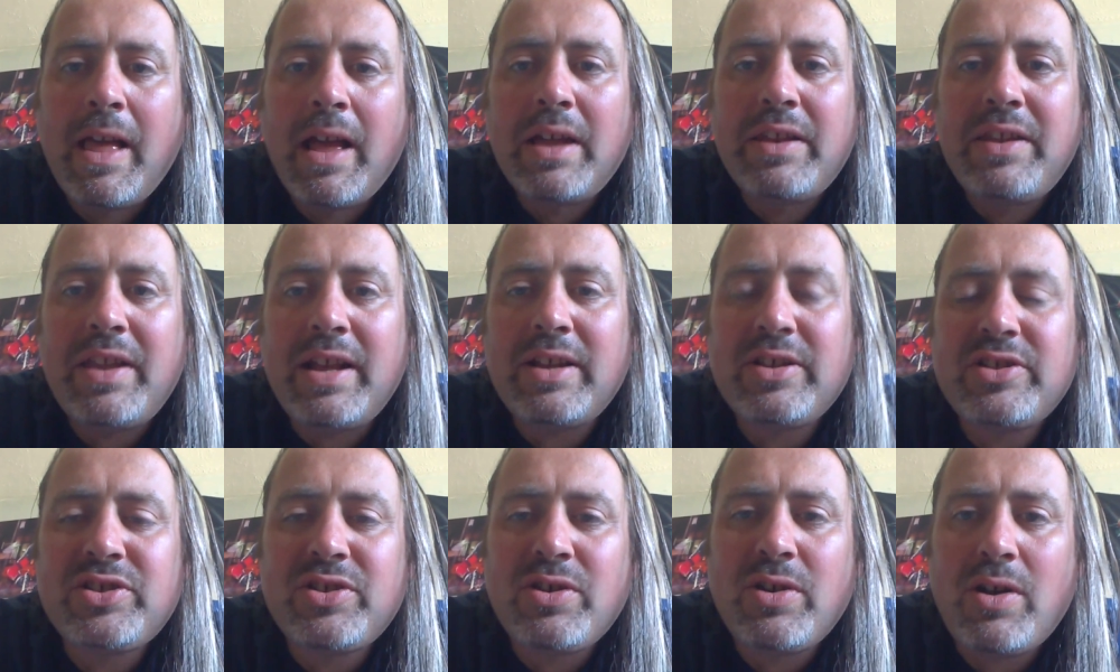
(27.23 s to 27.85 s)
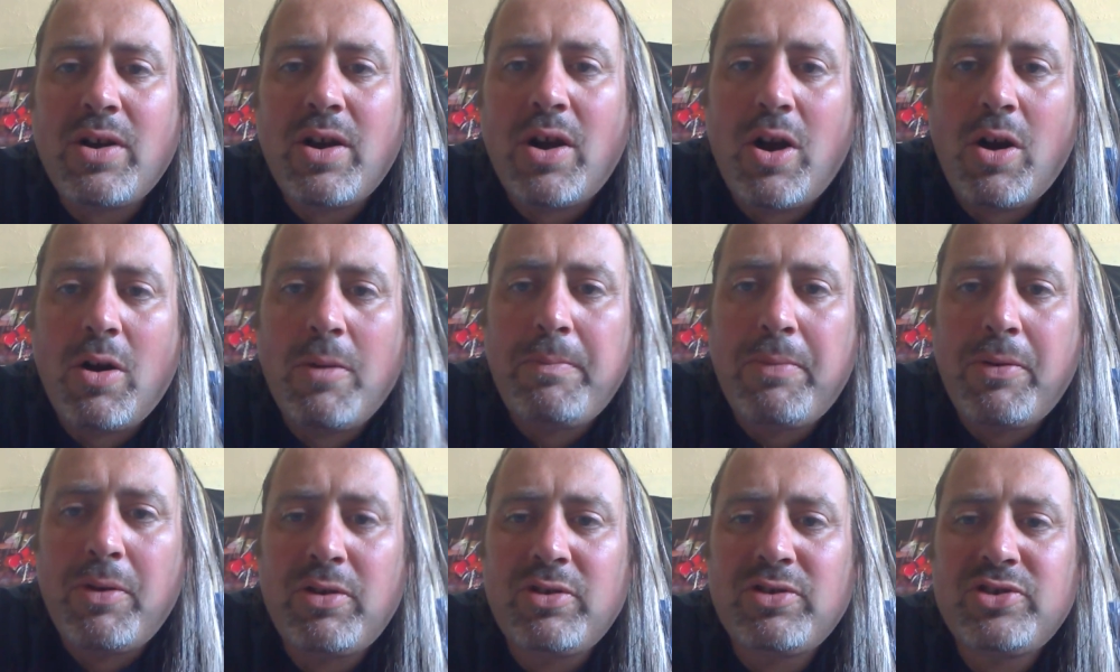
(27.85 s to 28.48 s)
Now, so I
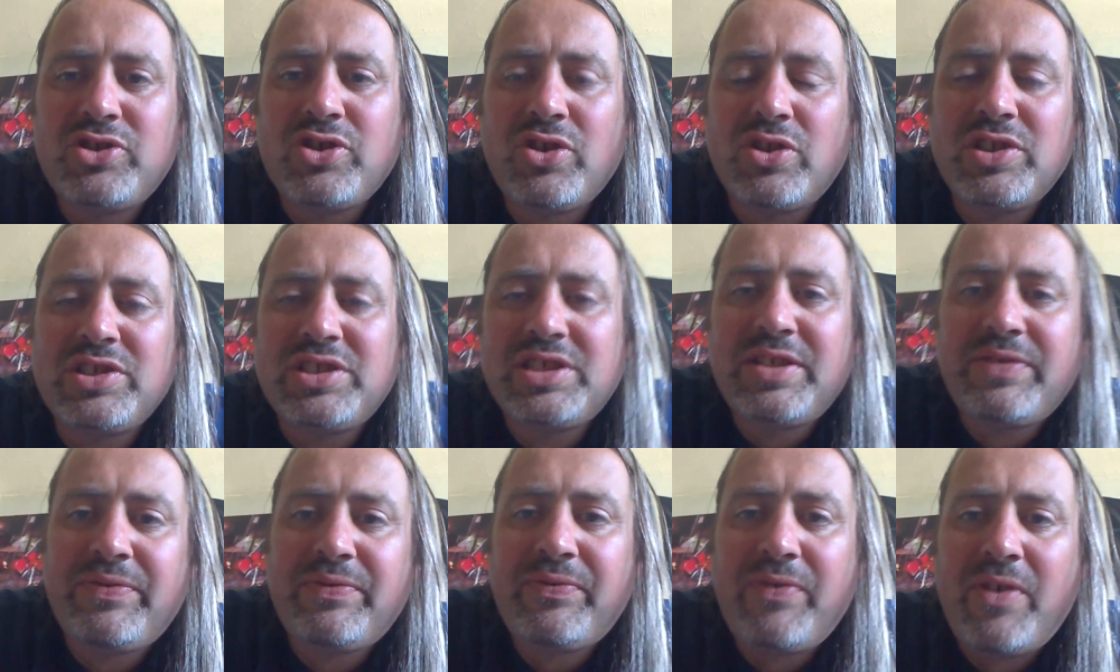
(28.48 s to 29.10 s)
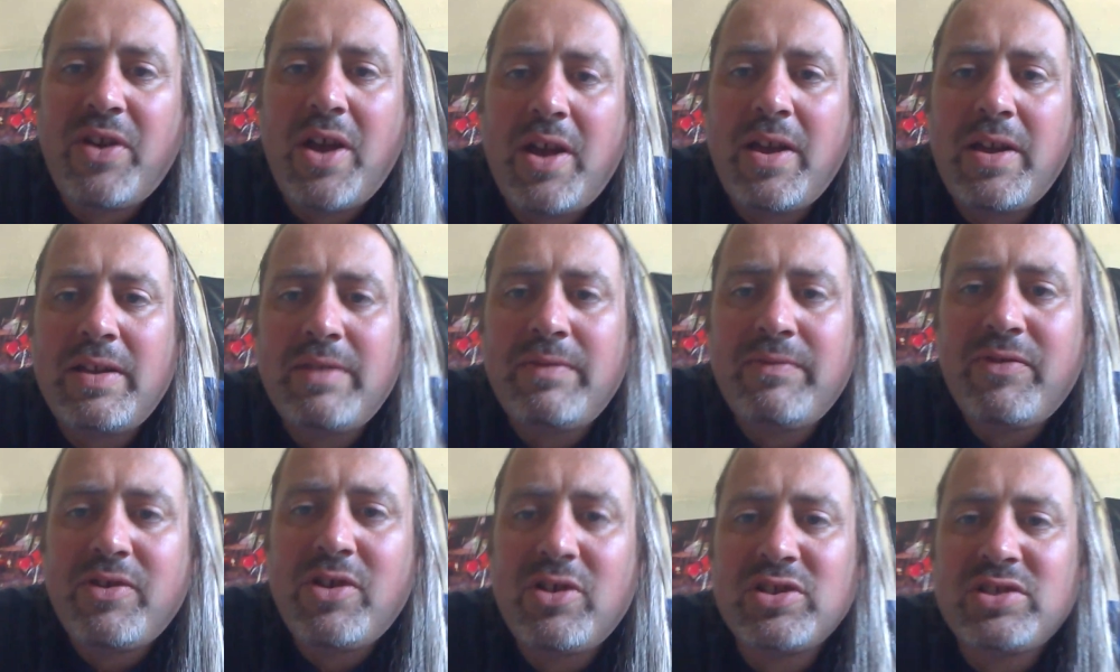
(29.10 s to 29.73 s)
apologise if
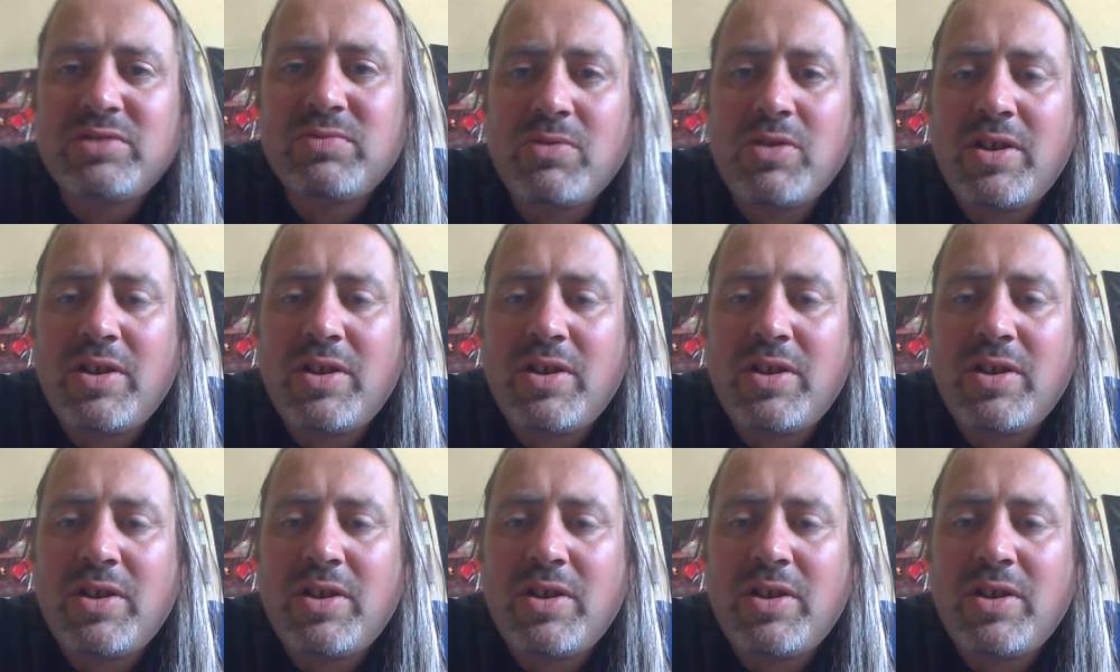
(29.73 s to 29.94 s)
in advance,